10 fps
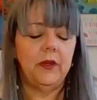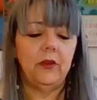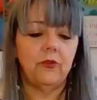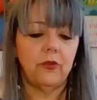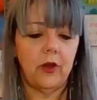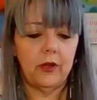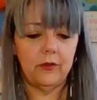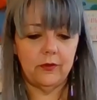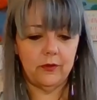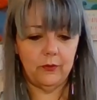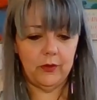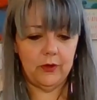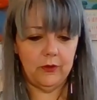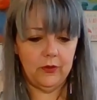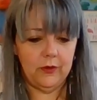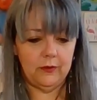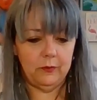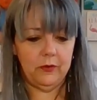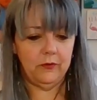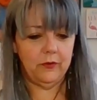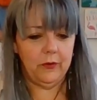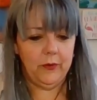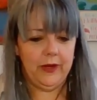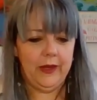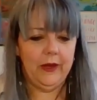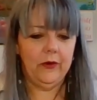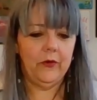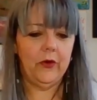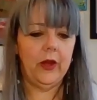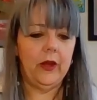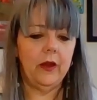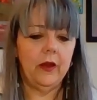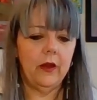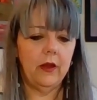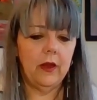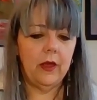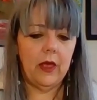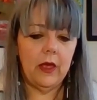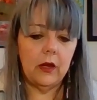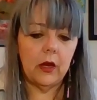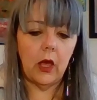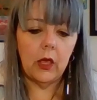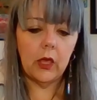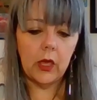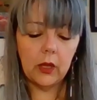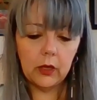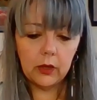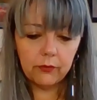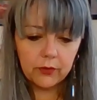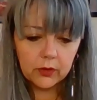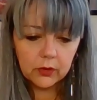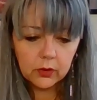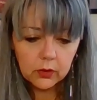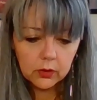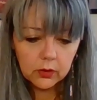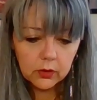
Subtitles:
many tries do we do this before we get it right? And I can't even